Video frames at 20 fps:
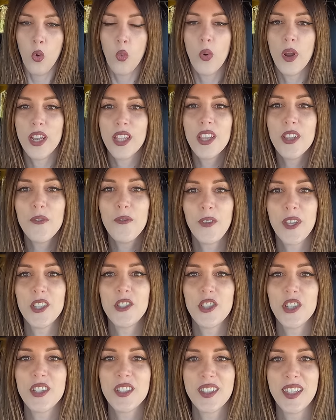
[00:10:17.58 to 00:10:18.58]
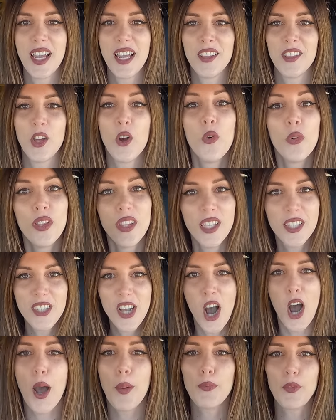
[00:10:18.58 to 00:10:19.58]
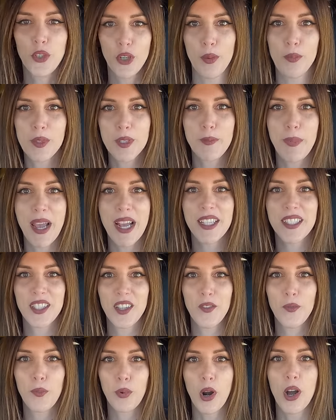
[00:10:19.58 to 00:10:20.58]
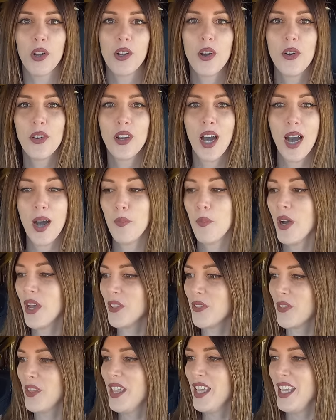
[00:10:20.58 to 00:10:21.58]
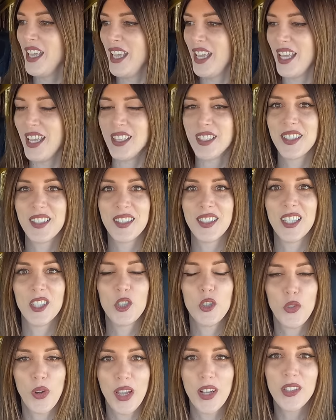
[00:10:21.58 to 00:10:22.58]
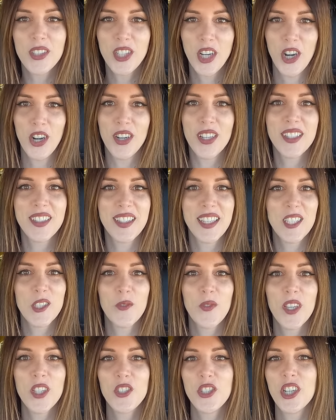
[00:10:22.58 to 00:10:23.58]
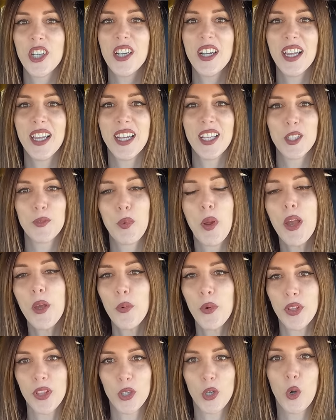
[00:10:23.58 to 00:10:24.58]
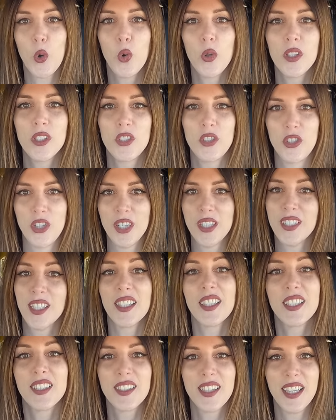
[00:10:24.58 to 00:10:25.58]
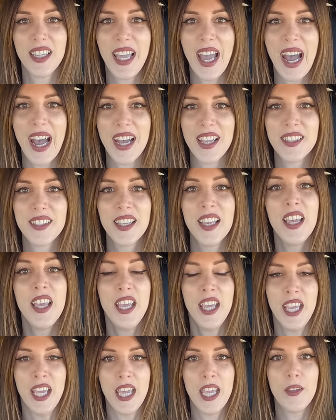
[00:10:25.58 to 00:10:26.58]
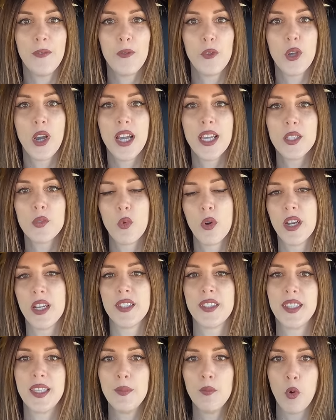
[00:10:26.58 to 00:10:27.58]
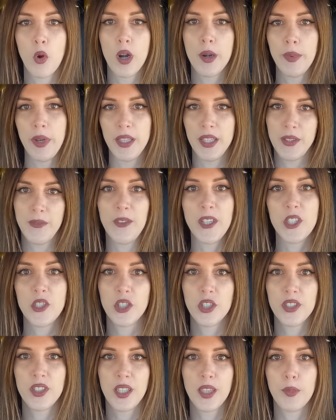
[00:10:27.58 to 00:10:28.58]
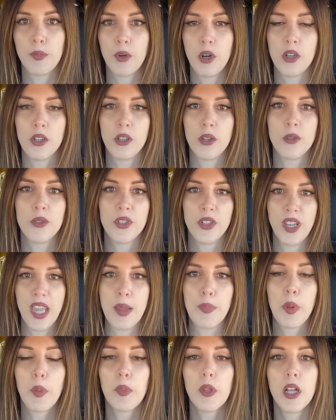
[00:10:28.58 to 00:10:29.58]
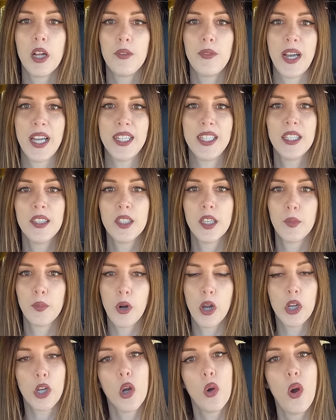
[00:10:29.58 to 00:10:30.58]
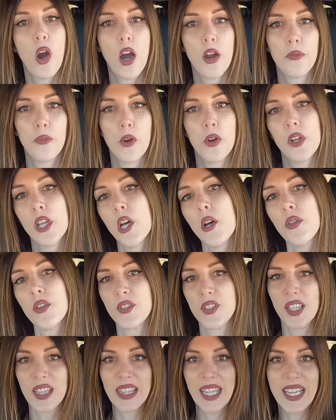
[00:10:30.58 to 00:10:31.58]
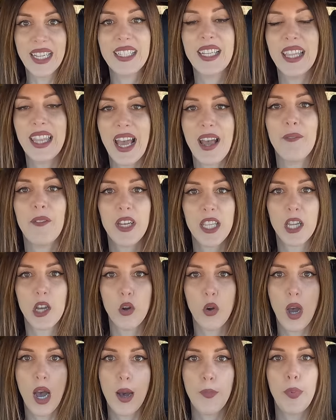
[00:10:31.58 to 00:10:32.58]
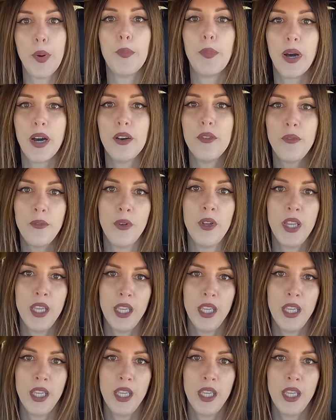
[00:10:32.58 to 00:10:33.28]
One of the features that only the top trim specs of Bronco come with is the trail turn assist feature, and it's probably one of the coolest tricks that this thing has. If you guys want to see more about the features that the Broncos are capable of, I did the Bronco off rodeo. There's a link to that video up above.